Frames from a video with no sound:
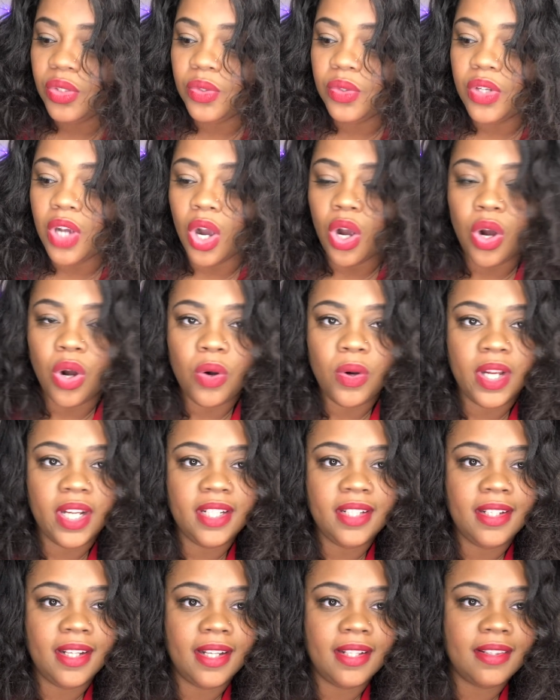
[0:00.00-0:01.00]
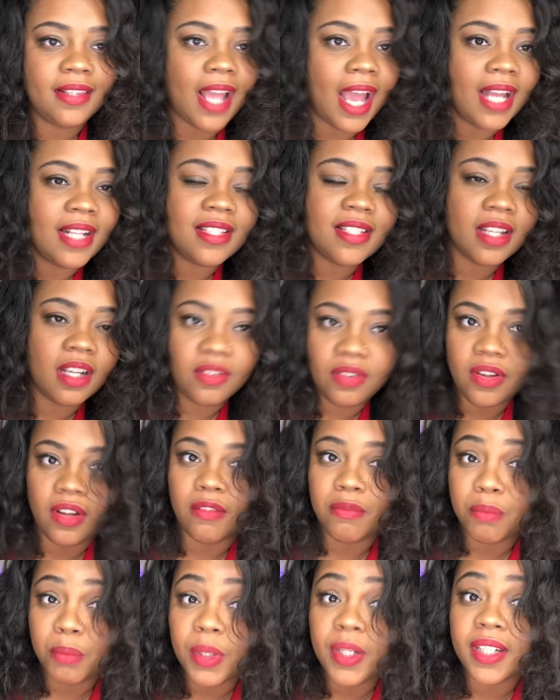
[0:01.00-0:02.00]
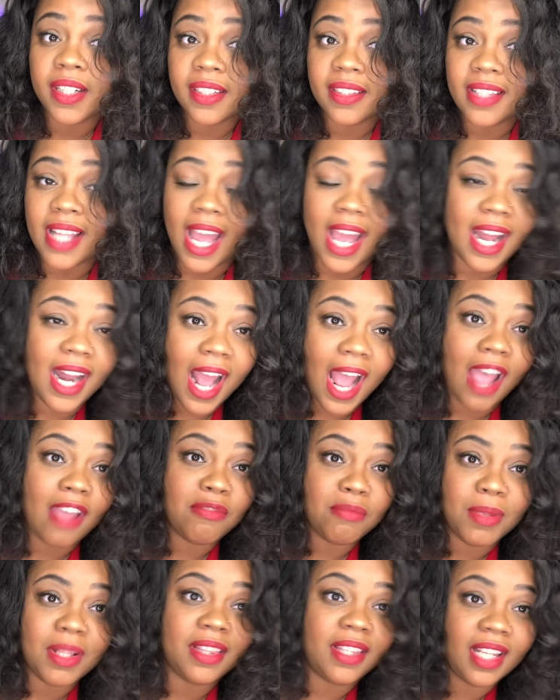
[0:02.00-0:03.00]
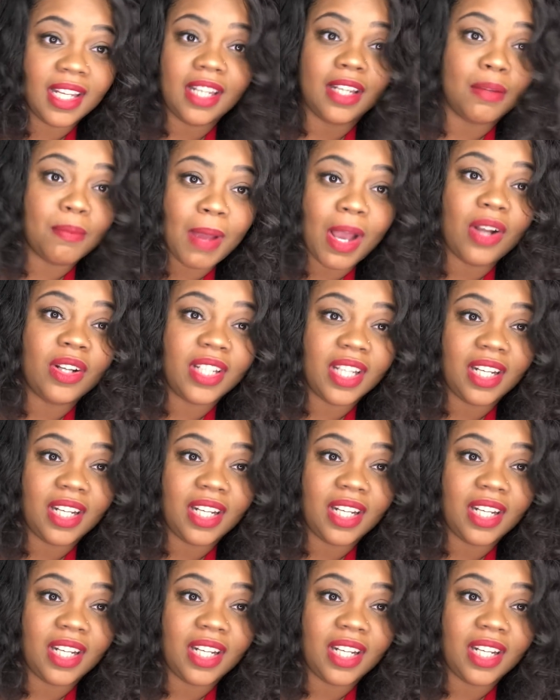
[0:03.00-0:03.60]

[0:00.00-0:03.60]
go and get that self-help book that I've been thinking about